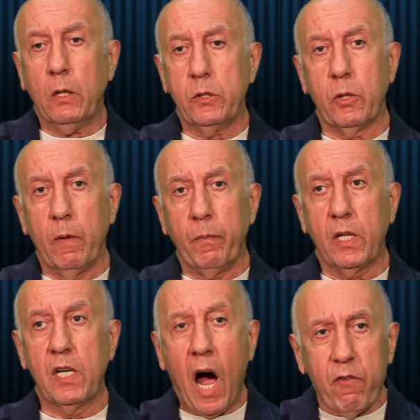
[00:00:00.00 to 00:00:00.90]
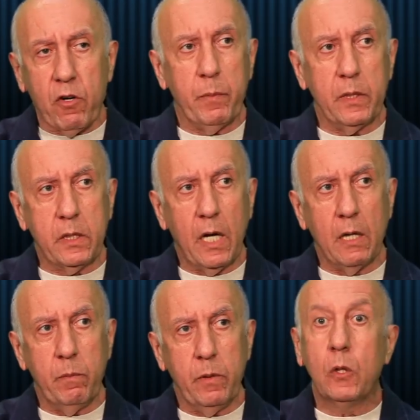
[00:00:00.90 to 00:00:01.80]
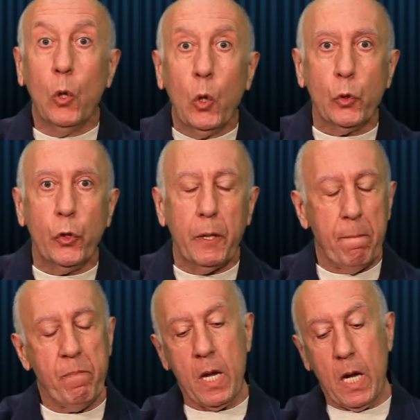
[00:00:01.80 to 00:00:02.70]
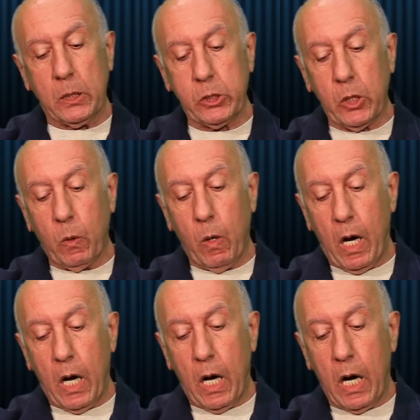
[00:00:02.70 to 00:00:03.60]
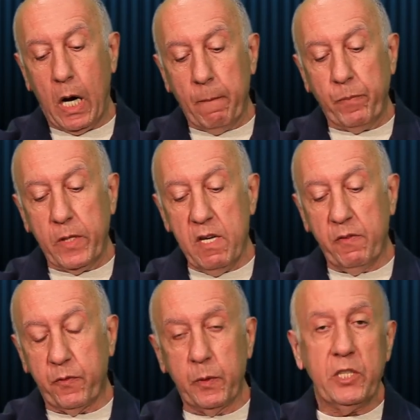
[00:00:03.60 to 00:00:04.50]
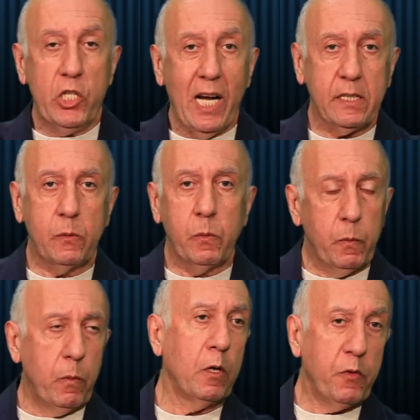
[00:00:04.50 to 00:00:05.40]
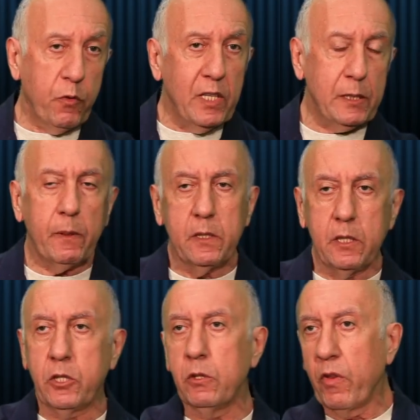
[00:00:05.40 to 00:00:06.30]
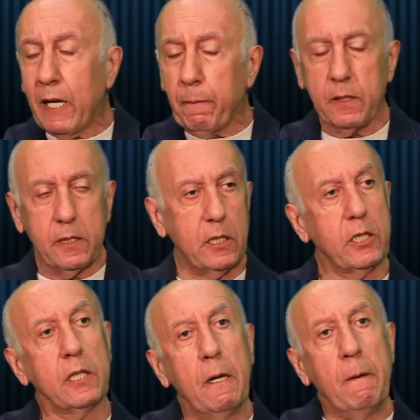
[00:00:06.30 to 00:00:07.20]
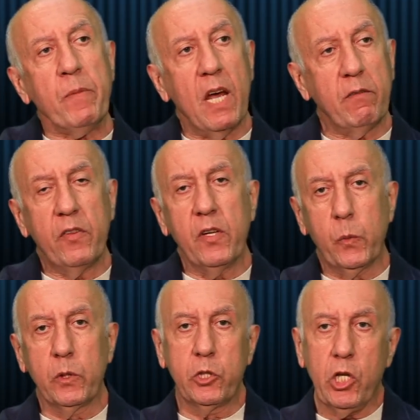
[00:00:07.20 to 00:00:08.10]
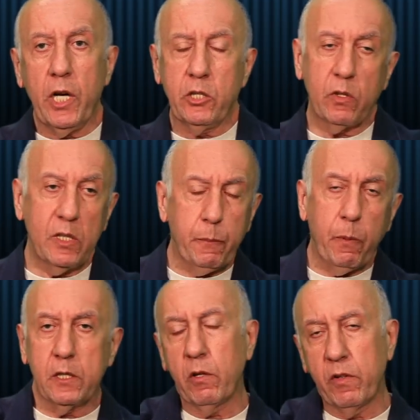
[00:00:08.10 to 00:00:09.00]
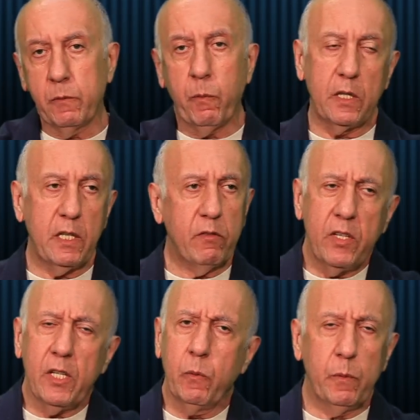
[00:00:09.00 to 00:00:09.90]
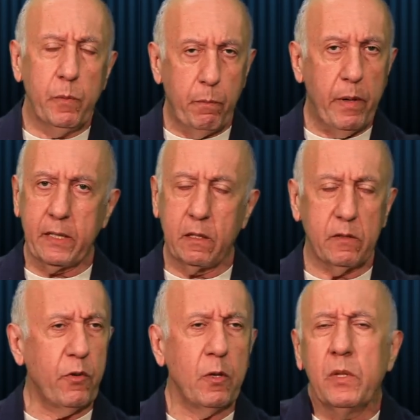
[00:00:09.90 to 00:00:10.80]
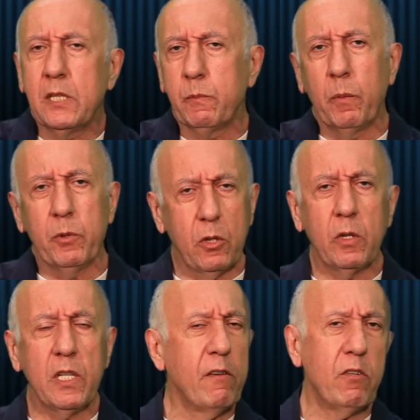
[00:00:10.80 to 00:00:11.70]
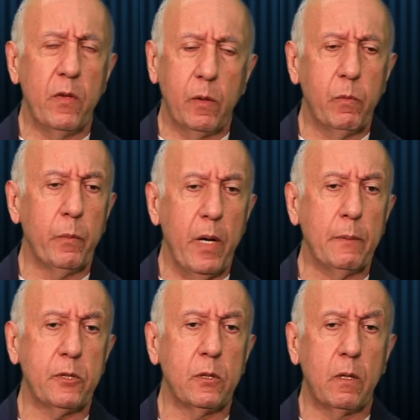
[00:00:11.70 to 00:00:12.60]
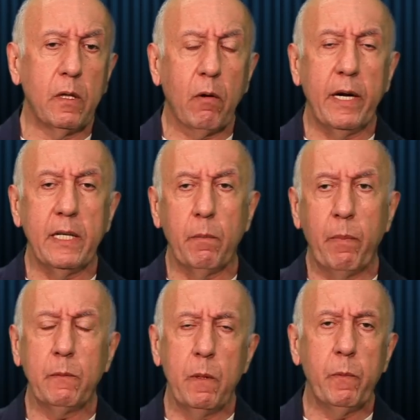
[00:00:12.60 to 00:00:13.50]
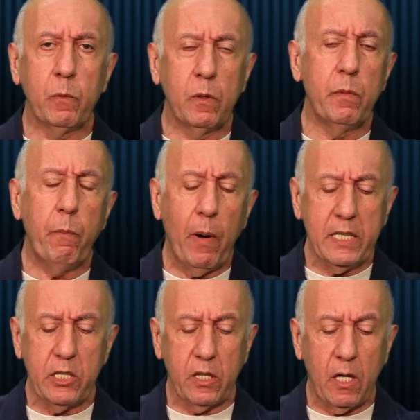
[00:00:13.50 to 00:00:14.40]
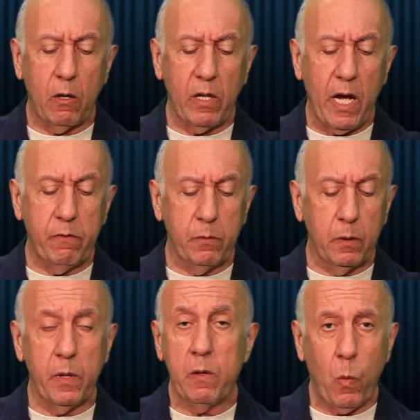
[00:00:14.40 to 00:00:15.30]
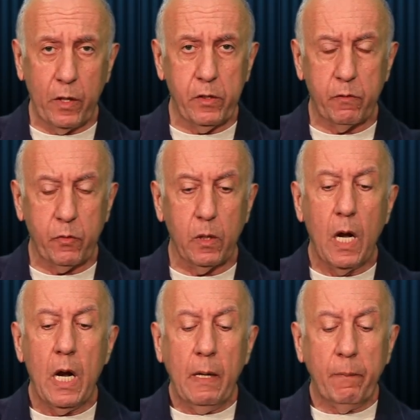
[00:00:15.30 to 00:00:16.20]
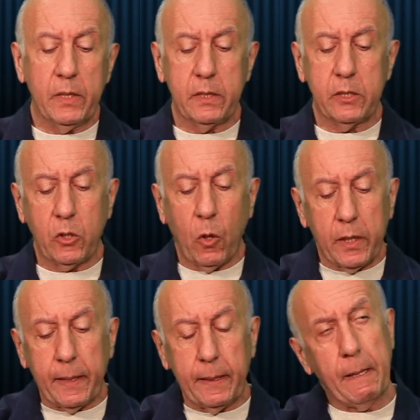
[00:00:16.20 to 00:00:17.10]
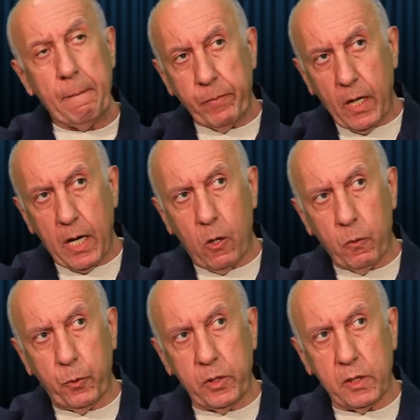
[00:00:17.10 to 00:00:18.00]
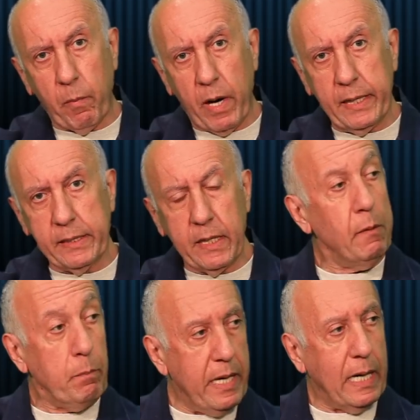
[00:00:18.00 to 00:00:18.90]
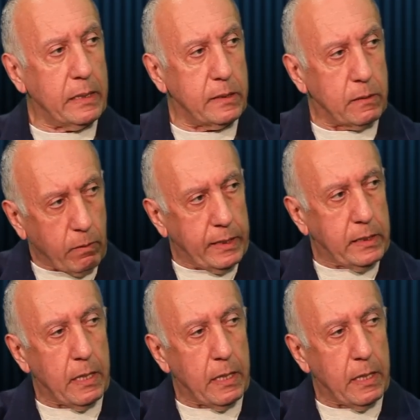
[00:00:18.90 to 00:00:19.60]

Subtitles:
So government can be good. So if we just will vote for this politician or that politician, everything will change, or this party or that party, everything will be better. From this moment on, everything will be absolutely great. The bad people will be punished and our life will be wonderful. This is total, how put it mildly, BS, right?